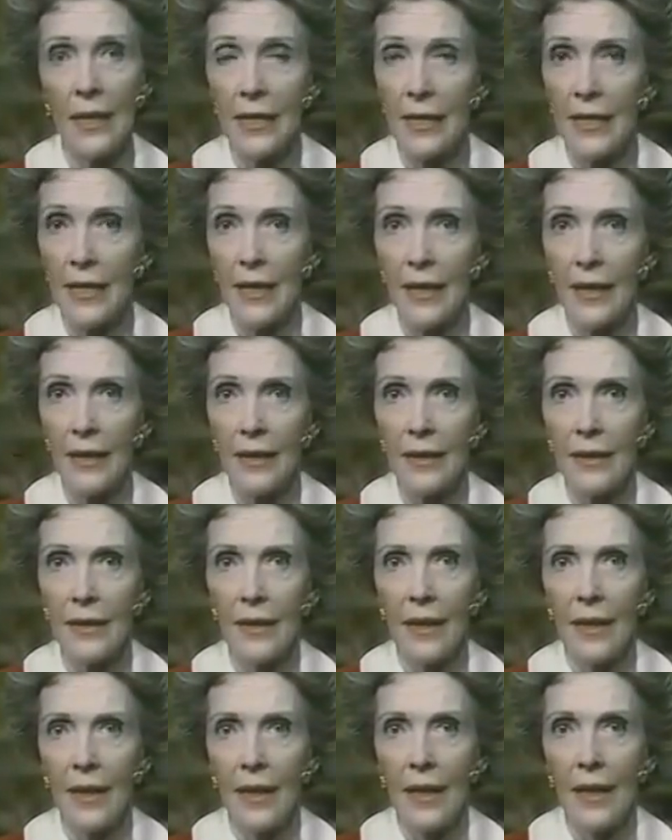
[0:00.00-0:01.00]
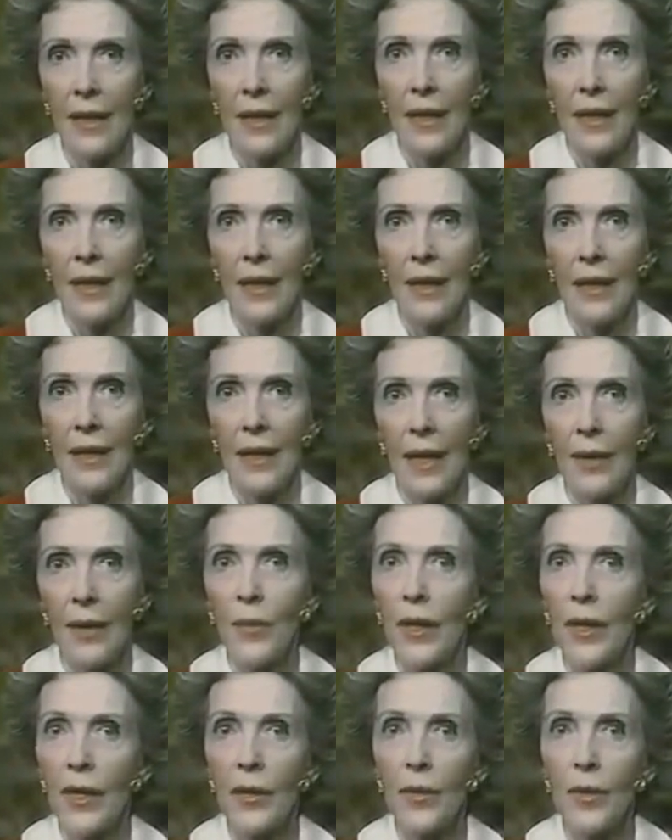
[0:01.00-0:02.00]
and listening,
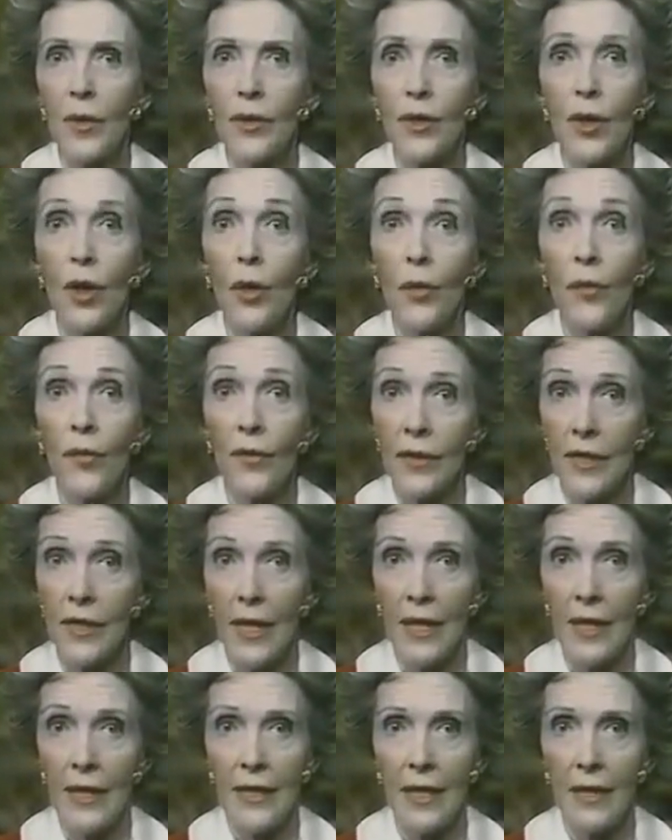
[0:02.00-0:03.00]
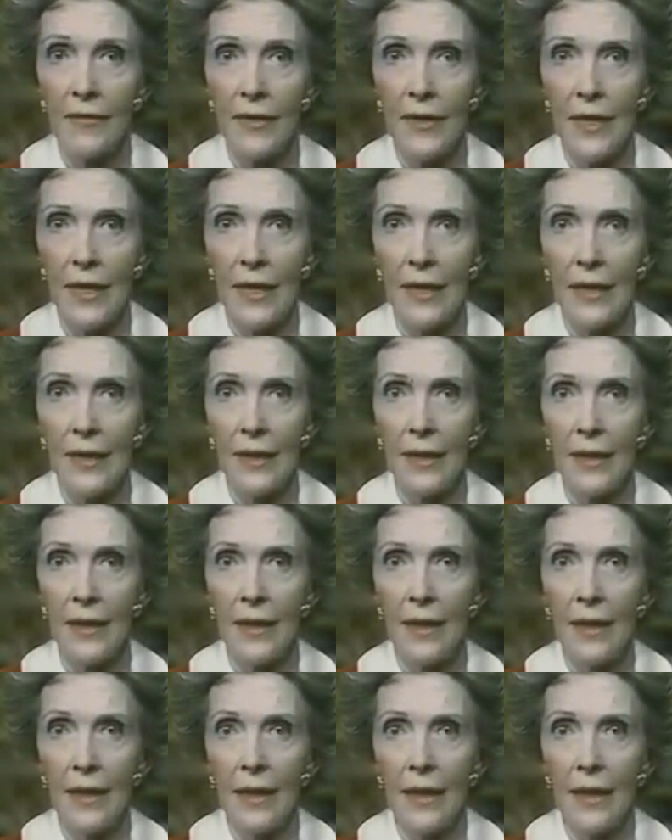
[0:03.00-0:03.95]
and one of the most hopeful signs I've seen